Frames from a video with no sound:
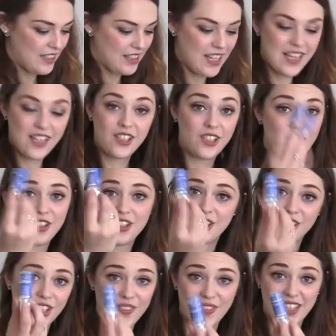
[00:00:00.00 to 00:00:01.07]
This you could
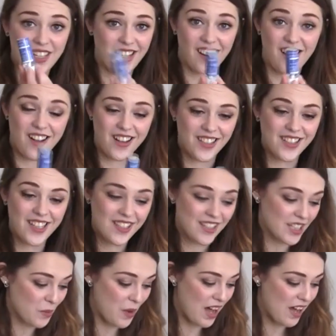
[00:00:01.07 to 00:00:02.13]
use for your glasses
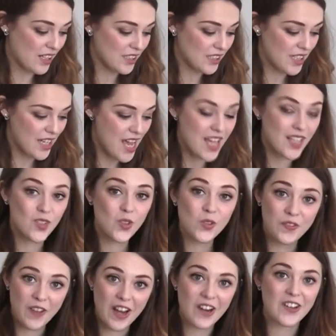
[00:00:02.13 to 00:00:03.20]
as well. It's
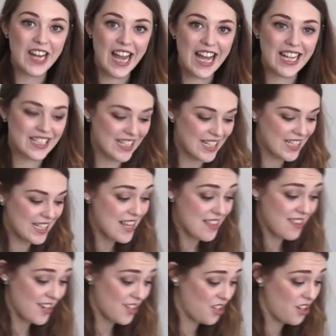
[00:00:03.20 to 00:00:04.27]
all very handy indeed.
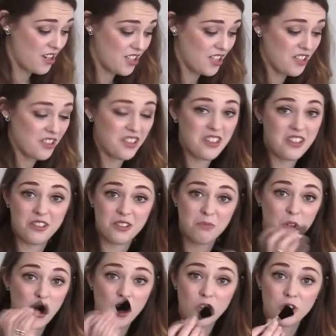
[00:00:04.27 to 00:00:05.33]
This you could use to do
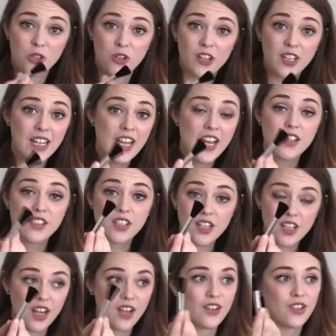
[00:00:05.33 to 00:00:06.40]
some contouring. So,
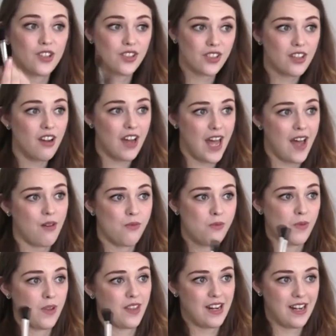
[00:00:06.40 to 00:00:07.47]
you know, you start
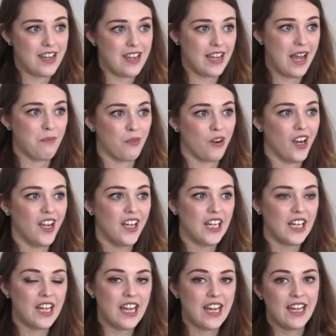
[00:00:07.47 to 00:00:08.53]
out with a clean camera,
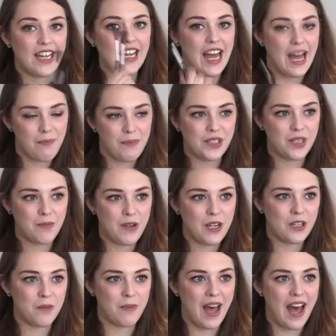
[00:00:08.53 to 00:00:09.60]
happens to be
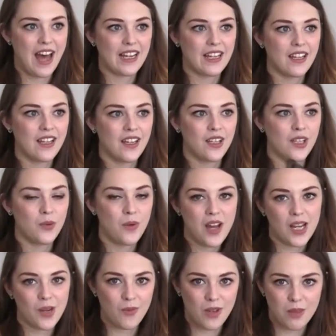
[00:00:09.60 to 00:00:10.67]
in your bag, you're
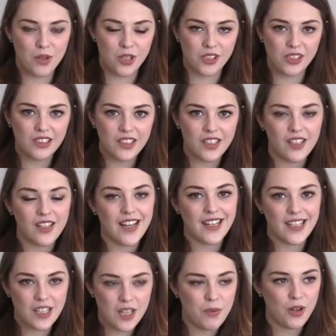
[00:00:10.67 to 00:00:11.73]
working with a model and you're
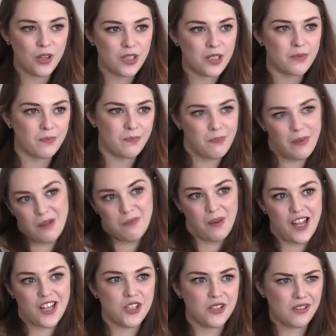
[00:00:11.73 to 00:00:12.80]
like, can you put on some bit of
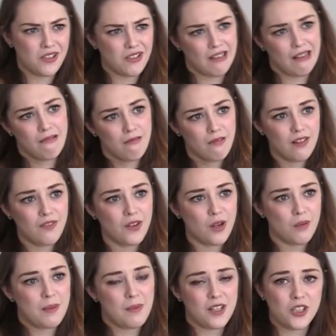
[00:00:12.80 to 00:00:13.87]
blusher? And she's like, oh, I
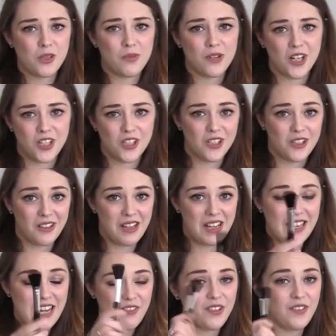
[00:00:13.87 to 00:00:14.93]
forgot my blusher brush. And you're
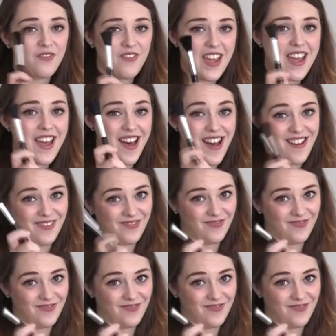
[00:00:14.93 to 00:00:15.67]
like, never fear.